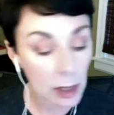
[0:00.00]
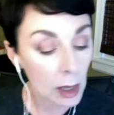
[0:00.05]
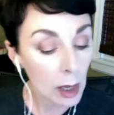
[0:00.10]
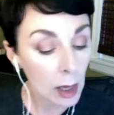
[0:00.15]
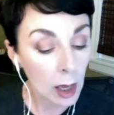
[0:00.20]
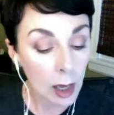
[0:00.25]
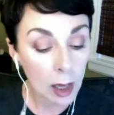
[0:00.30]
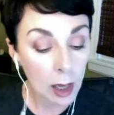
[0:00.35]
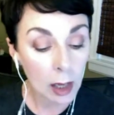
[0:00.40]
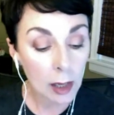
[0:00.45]

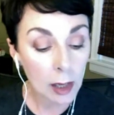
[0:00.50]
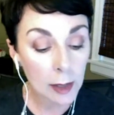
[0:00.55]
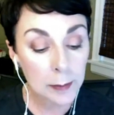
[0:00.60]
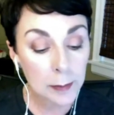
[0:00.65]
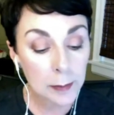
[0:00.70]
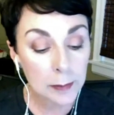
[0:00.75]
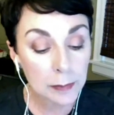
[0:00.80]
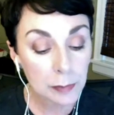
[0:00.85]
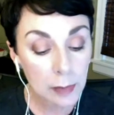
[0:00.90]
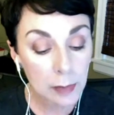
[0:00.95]
and
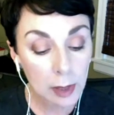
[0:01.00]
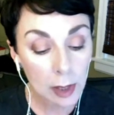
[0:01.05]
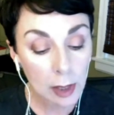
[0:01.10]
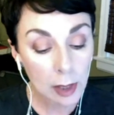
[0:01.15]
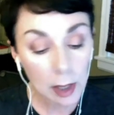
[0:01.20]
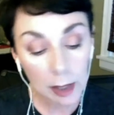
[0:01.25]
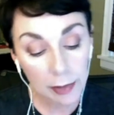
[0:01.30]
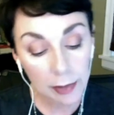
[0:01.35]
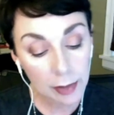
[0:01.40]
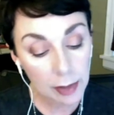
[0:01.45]
I
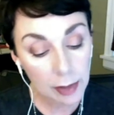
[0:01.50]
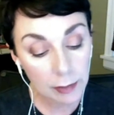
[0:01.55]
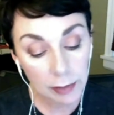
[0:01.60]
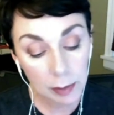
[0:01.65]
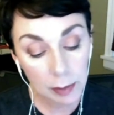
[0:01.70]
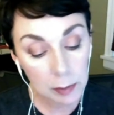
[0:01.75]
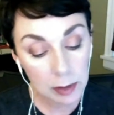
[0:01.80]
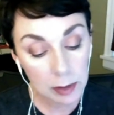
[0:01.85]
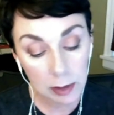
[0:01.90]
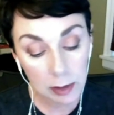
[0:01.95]
think of them in
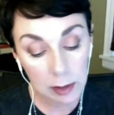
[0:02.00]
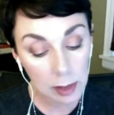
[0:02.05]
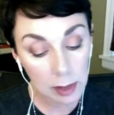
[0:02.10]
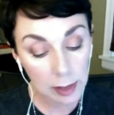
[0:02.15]
like